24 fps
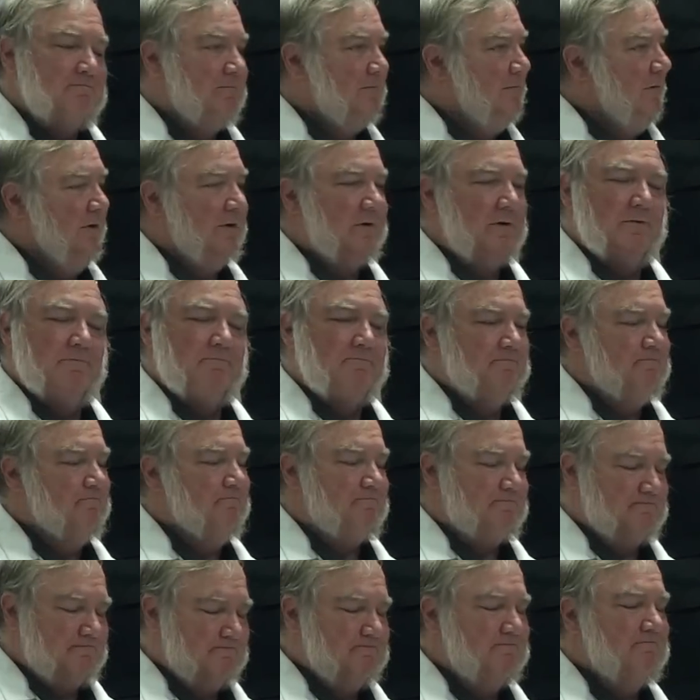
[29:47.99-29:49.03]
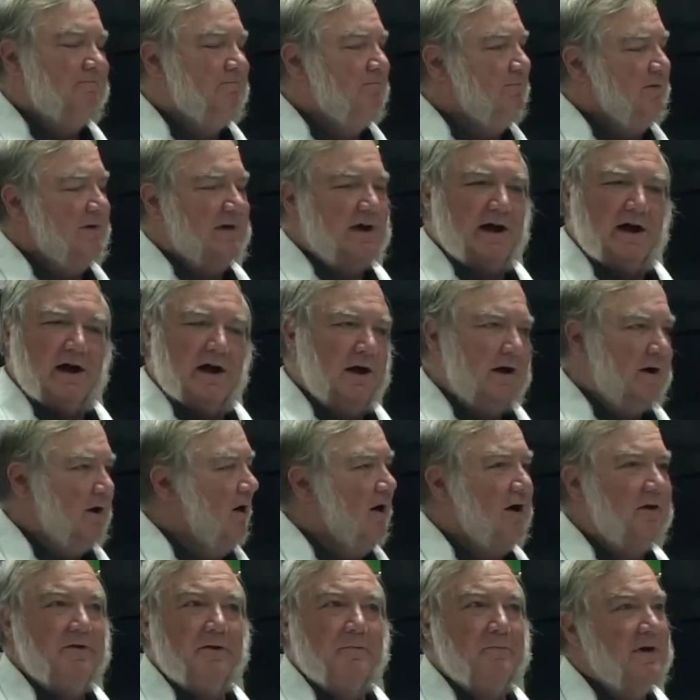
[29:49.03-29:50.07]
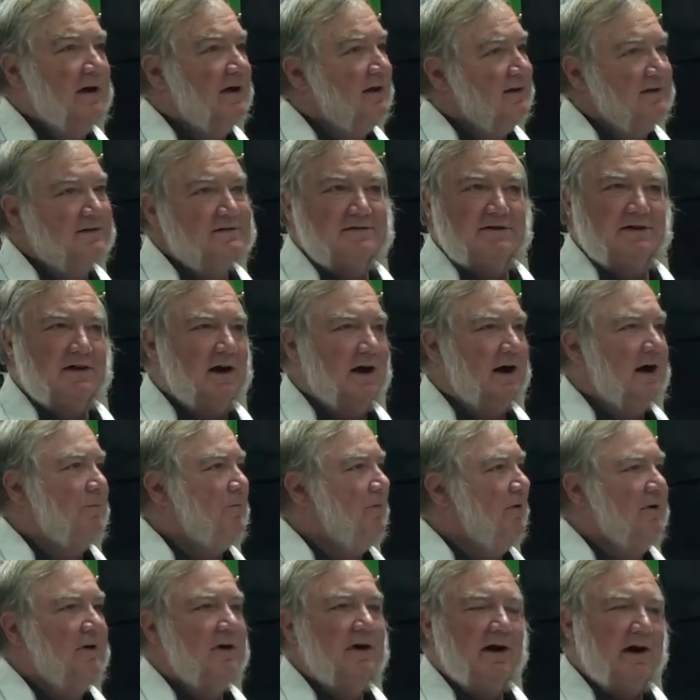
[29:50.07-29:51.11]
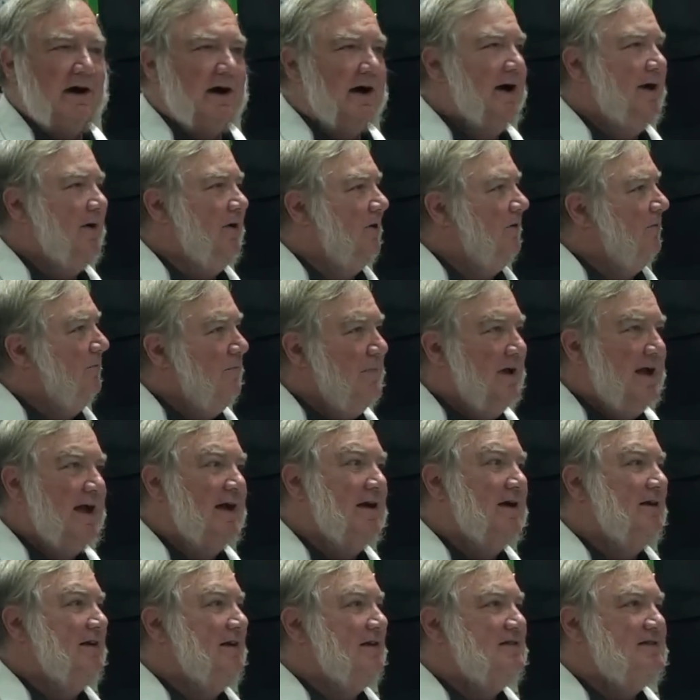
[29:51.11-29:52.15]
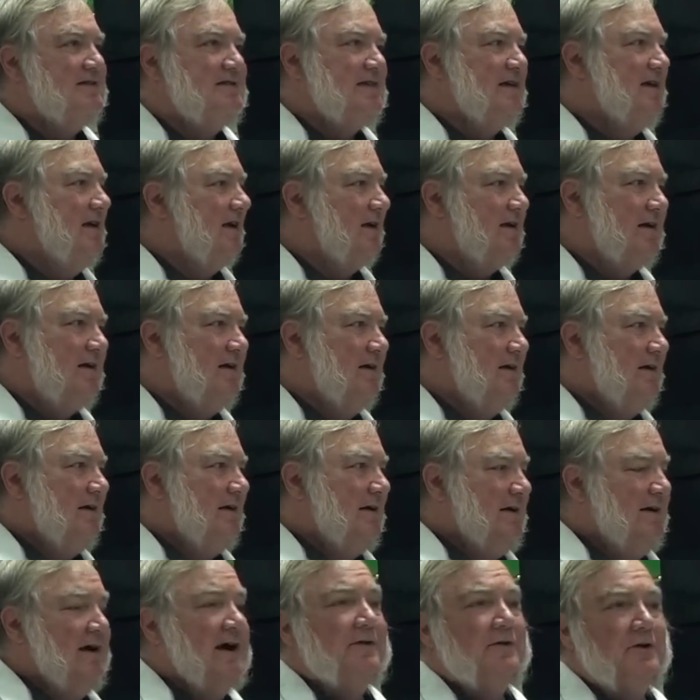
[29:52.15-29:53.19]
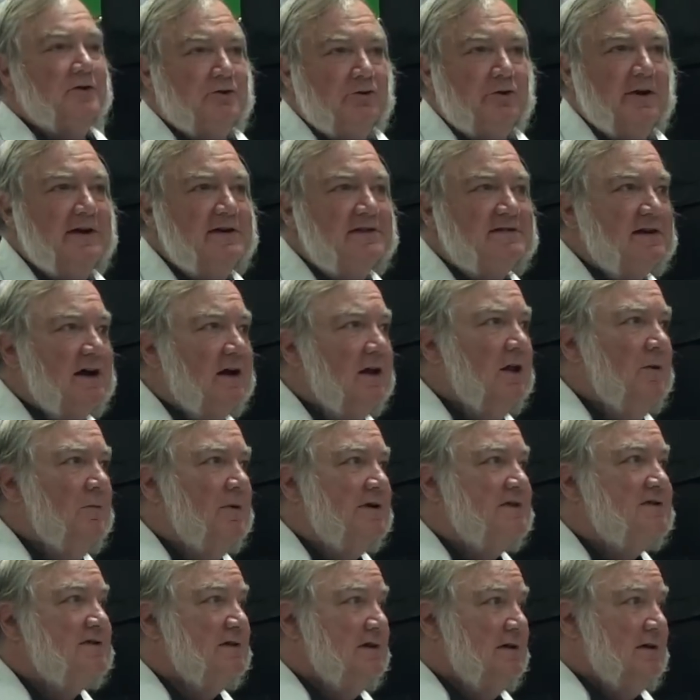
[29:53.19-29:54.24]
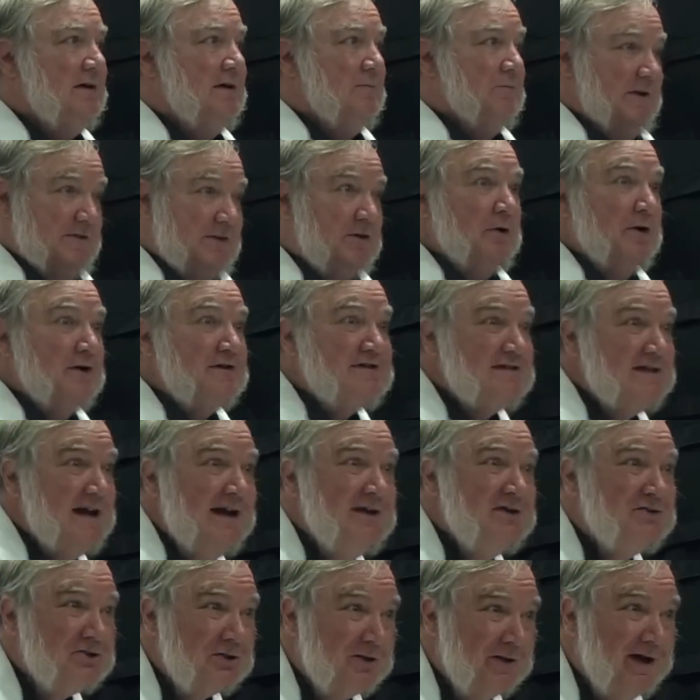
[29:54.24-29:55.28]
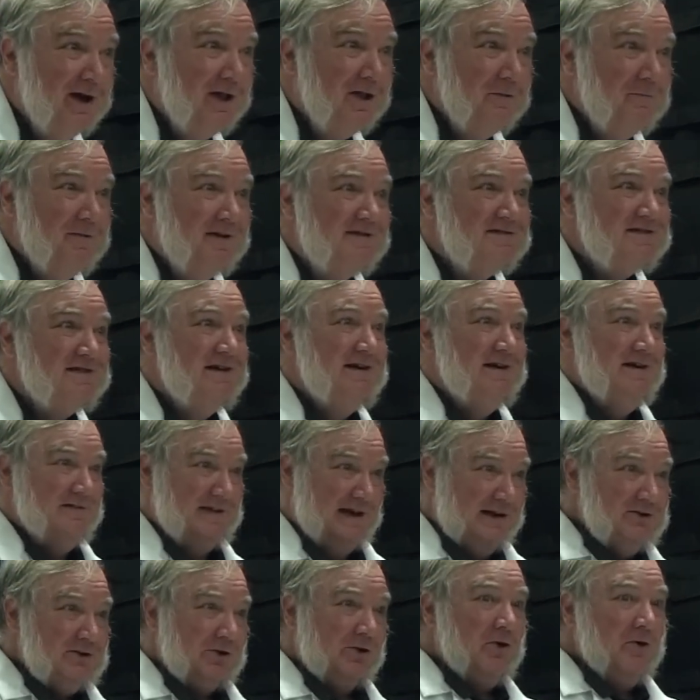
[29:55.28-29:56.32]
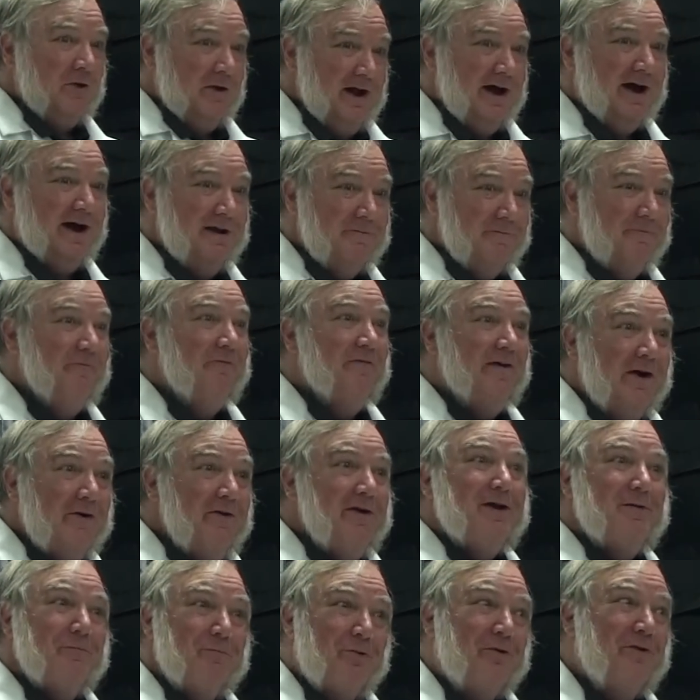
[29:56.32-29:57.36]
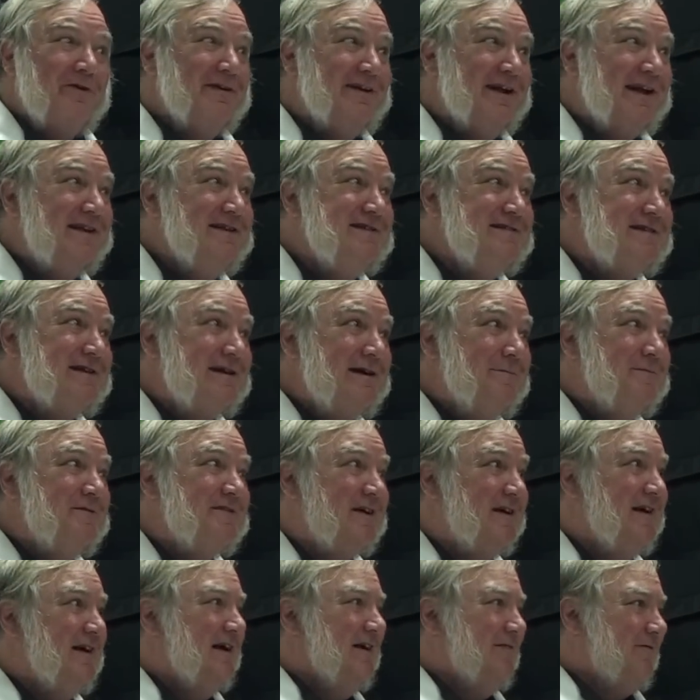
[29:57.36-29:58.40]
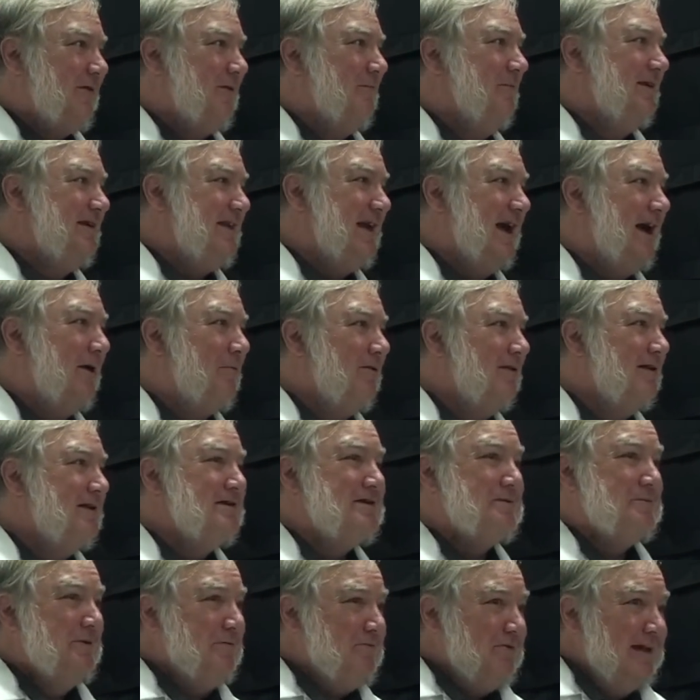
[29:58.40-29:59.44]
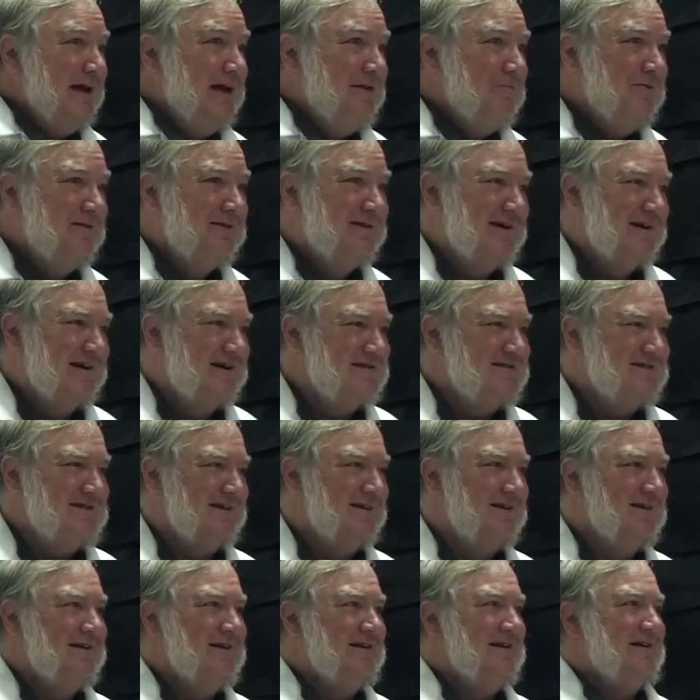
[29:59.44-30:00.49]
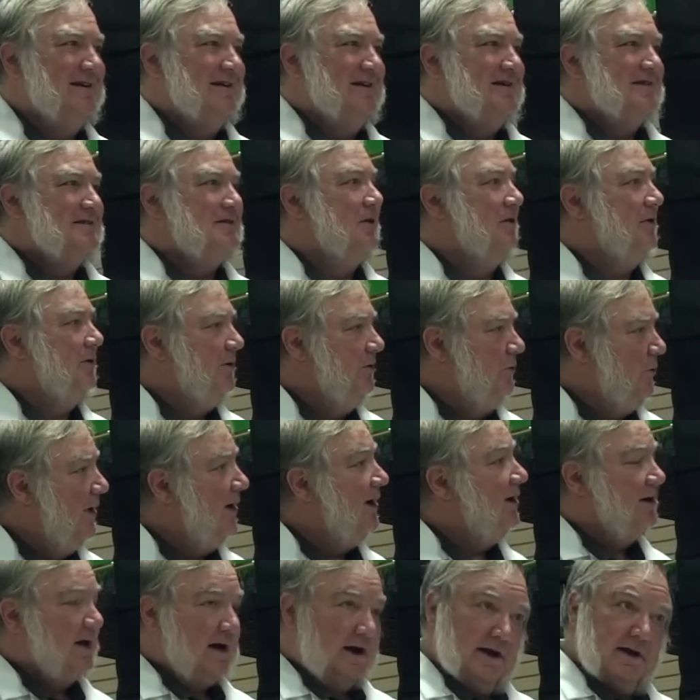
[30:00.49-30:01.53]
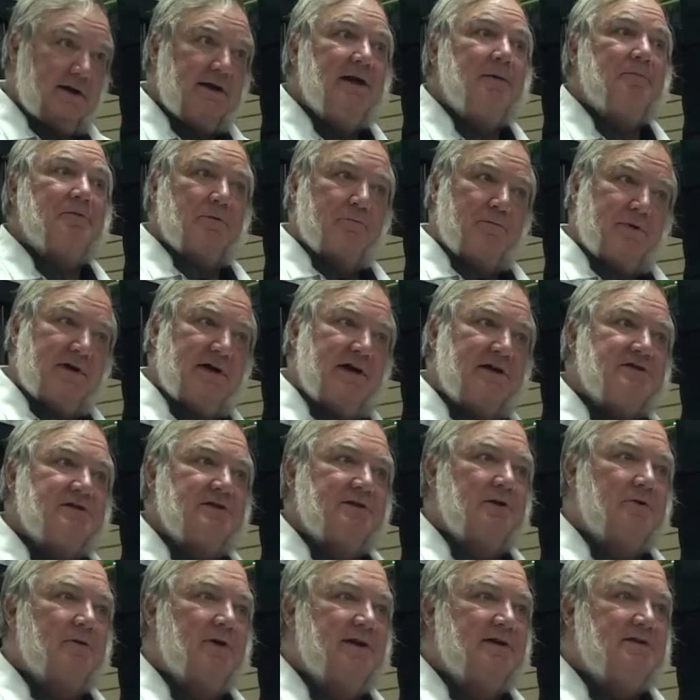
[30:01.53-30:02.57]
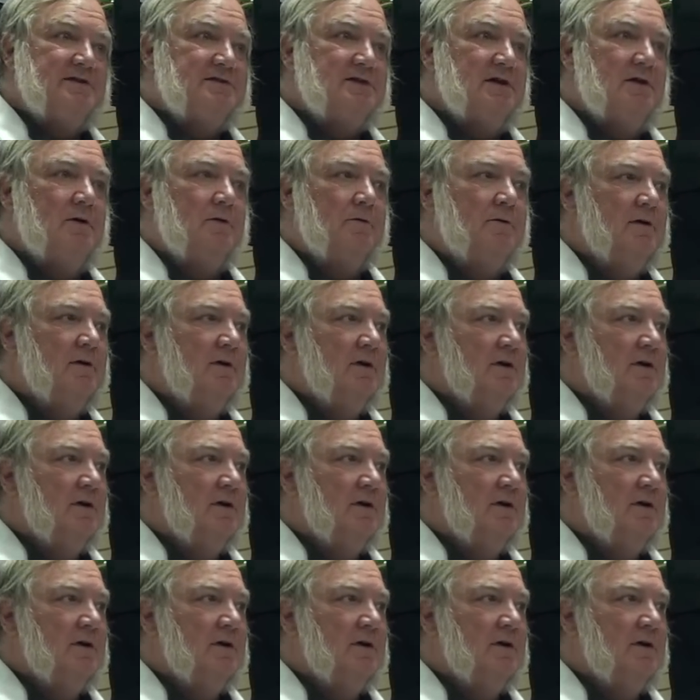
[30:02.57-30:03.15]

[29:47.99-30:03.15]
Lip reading: you're all the metals, copper, iron, manganese, zinc. Yeah, they're trace elements, but they're essential elements. they turn on very important enzymes for metabolism and plant protection. So you want to kind of keep the pH in the right zone.